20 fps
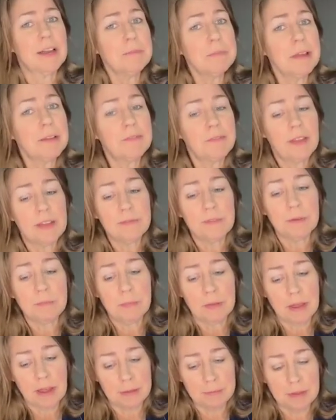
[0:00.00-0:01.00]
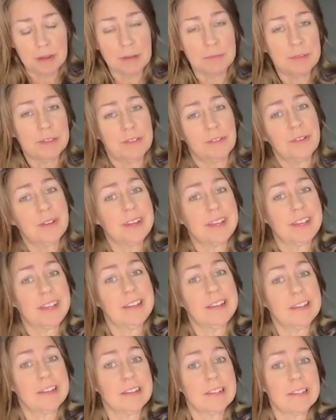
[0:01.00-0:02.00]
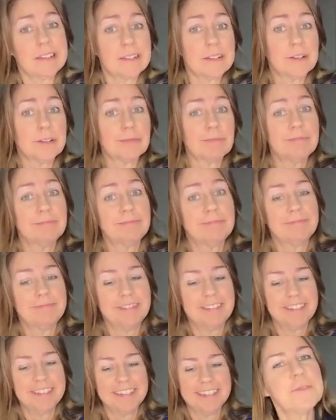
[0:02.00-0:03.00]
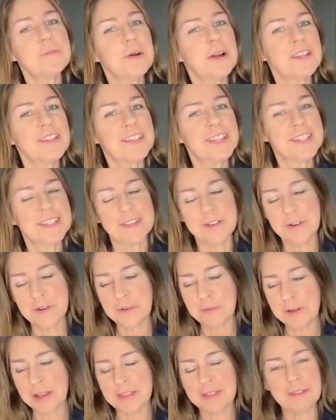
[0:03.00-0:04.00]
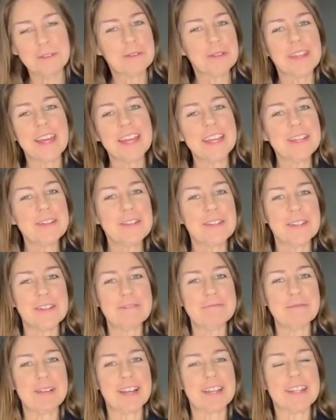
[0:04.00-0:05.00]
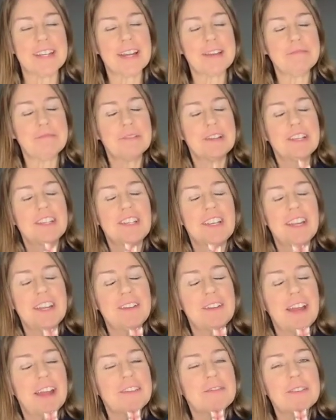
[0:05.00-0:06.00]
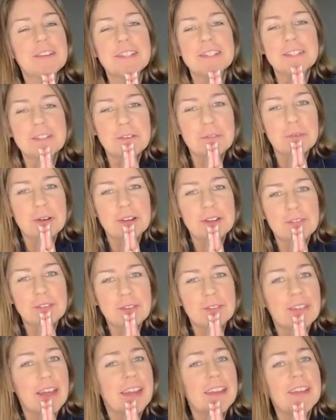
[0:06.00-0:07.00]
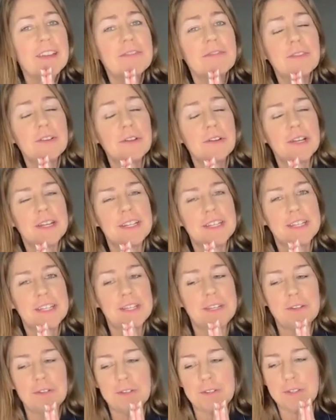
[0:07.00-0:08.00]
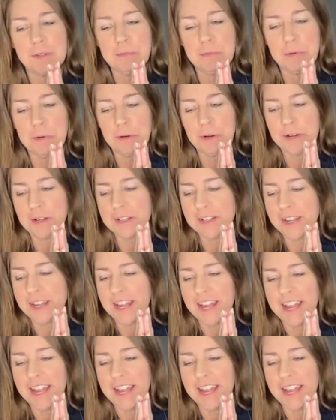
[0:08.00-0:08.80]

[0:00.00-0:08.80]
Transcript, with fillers: not my favorite, but I mean, I'm still gonna eat it, so. You watched this the whole way through. Thank you so much. I appreciate every single one of you. Thank you for your continued support.